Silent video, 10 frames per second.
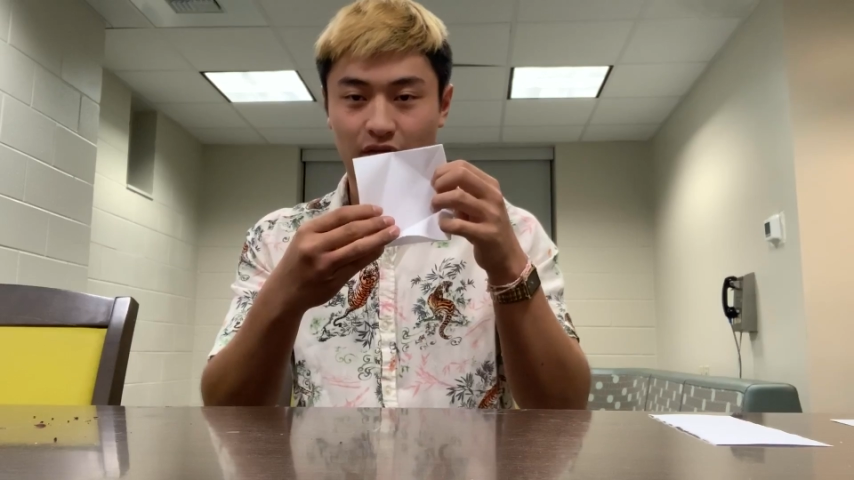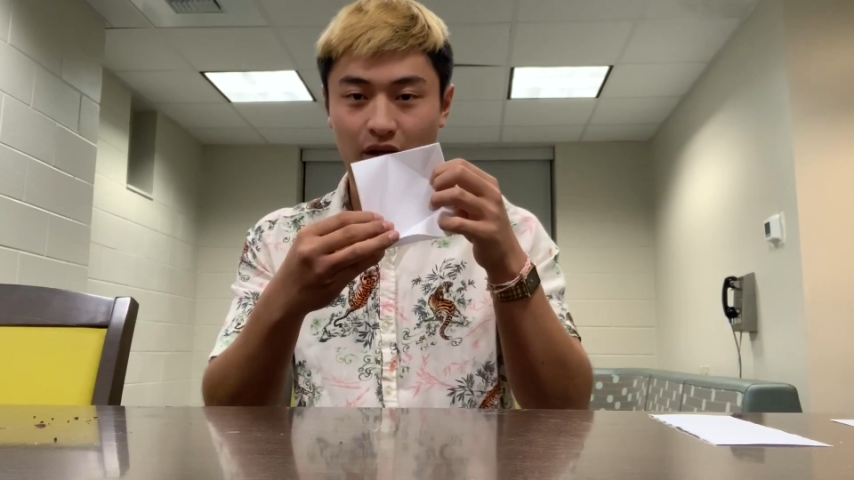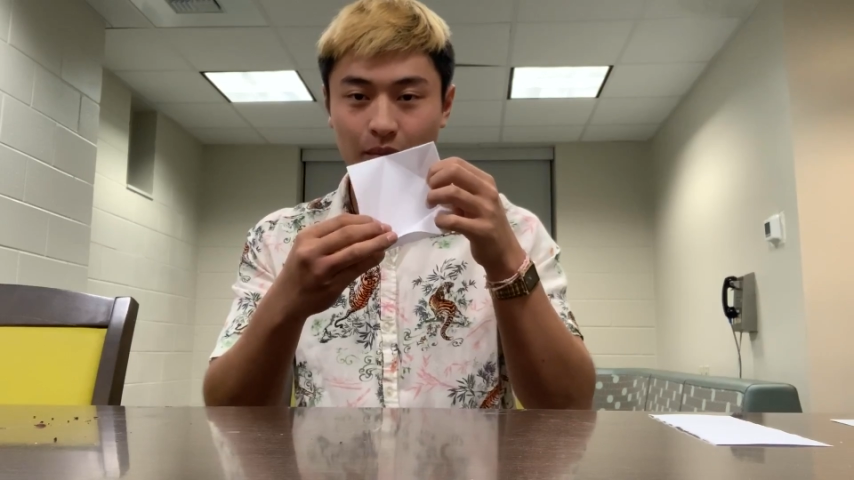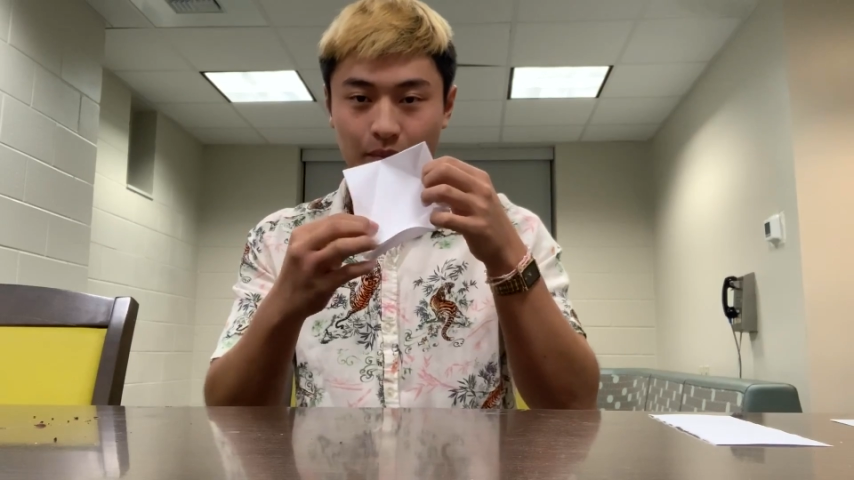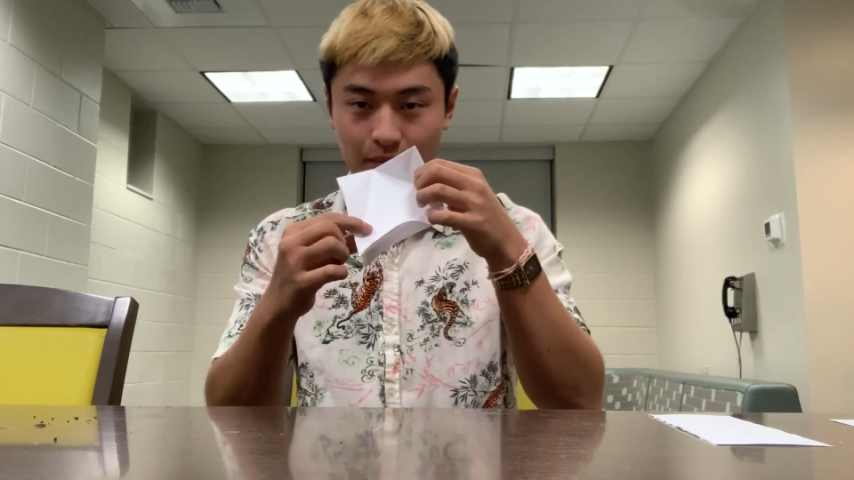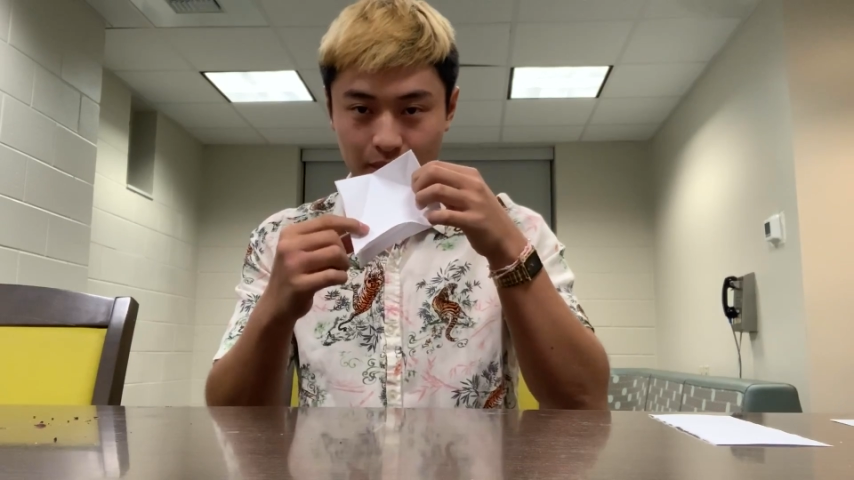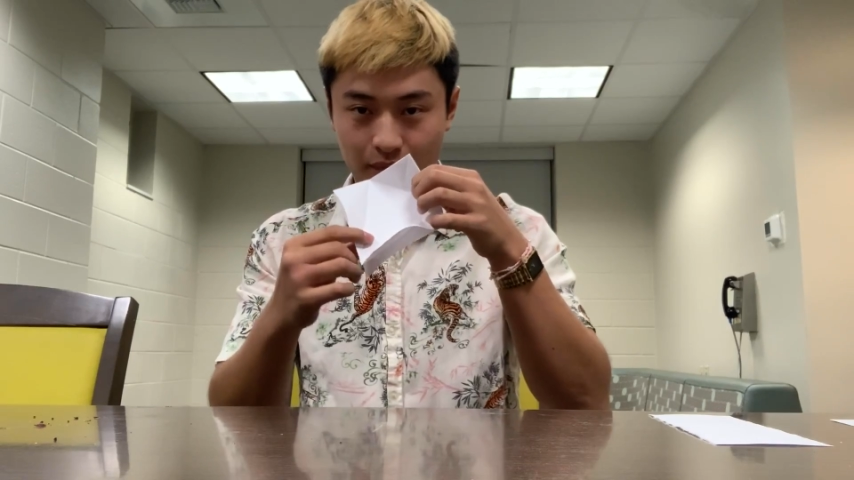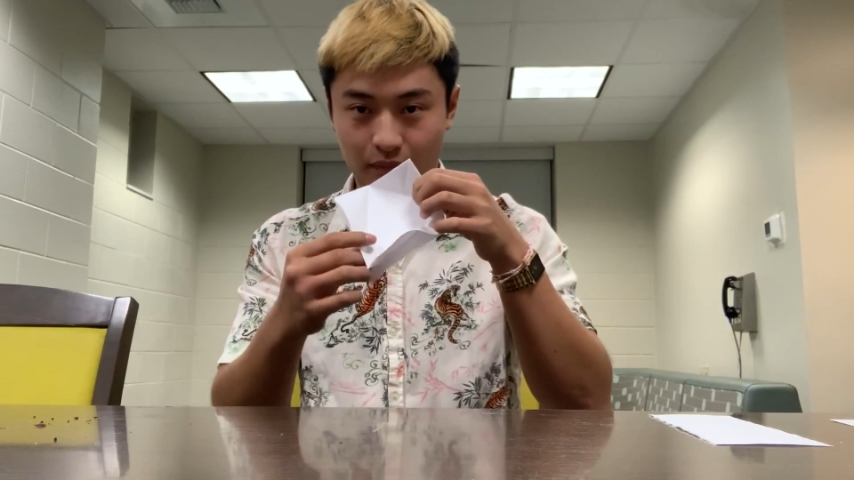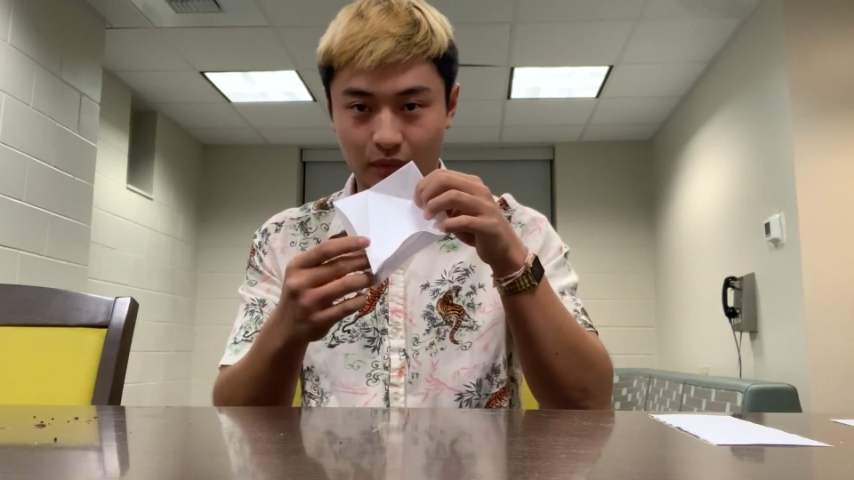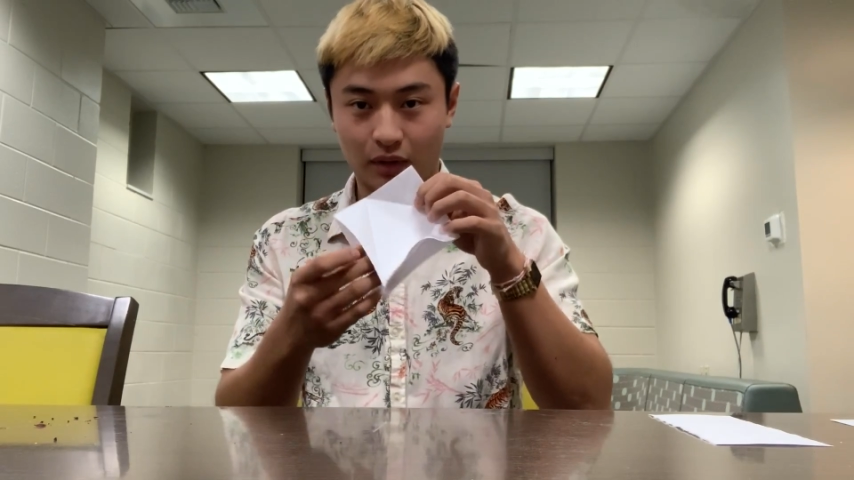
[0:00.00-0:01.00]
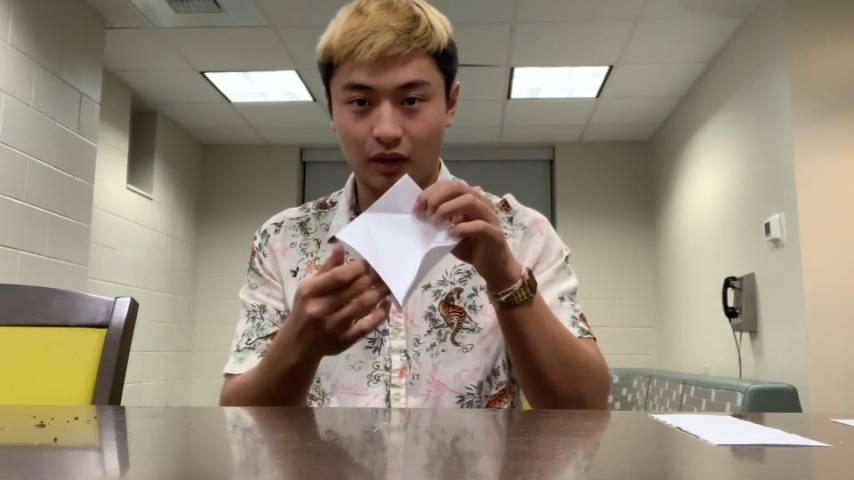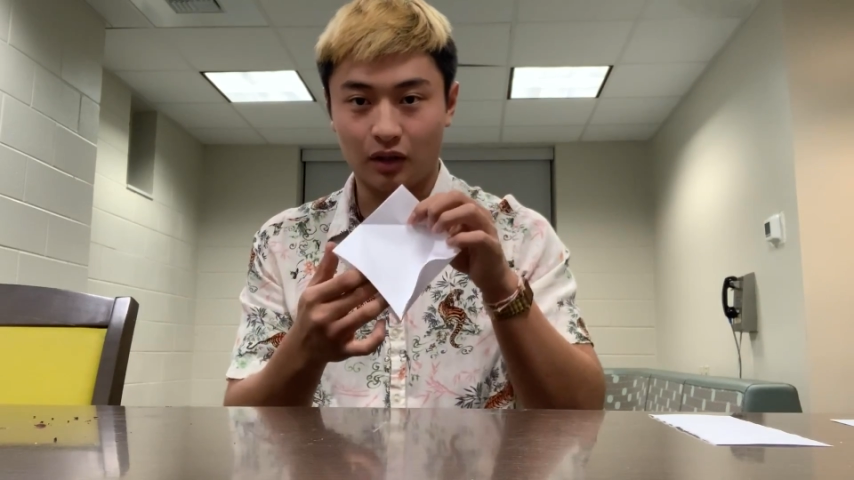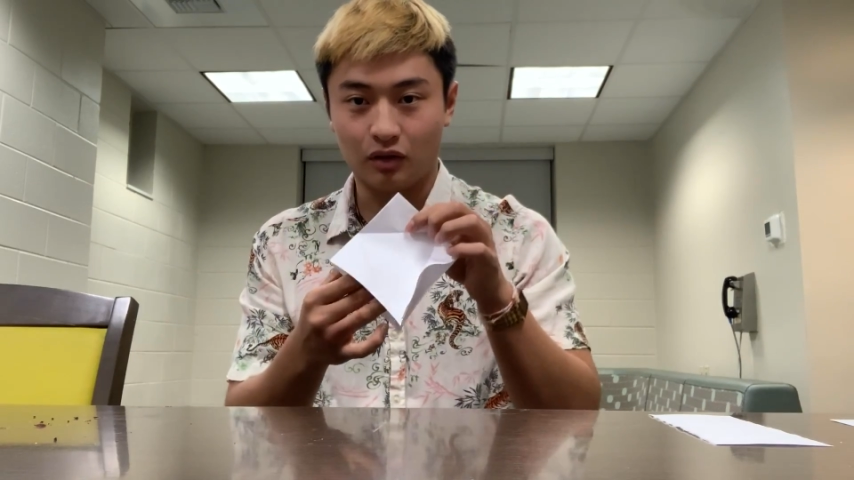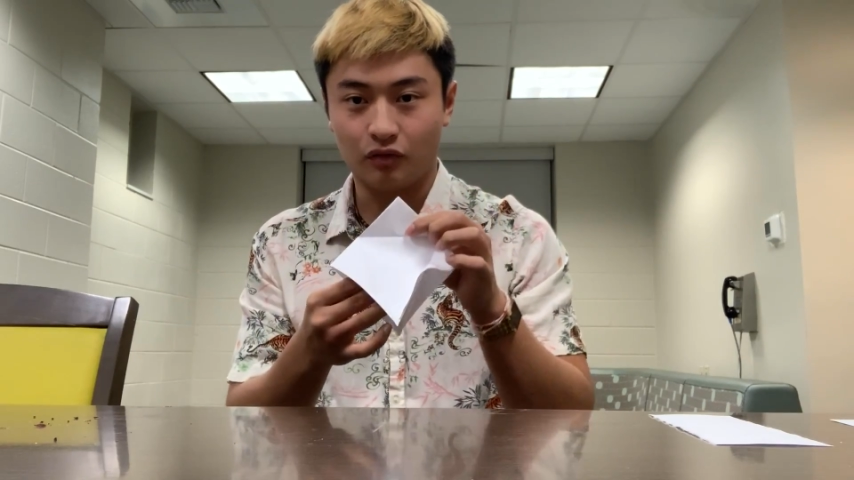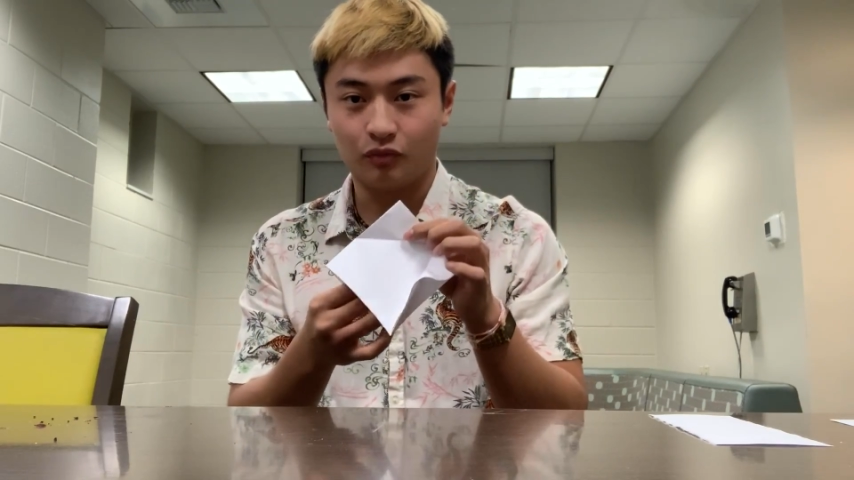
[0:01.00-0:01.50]
flap,
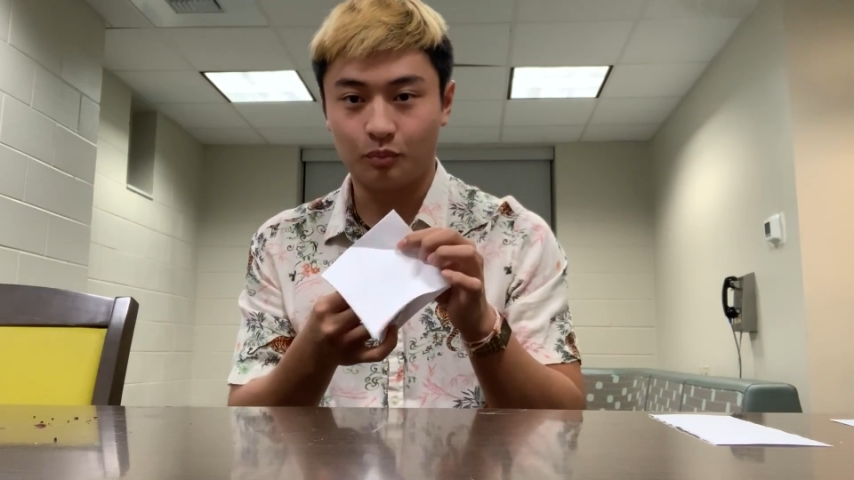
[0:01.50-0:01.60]
and you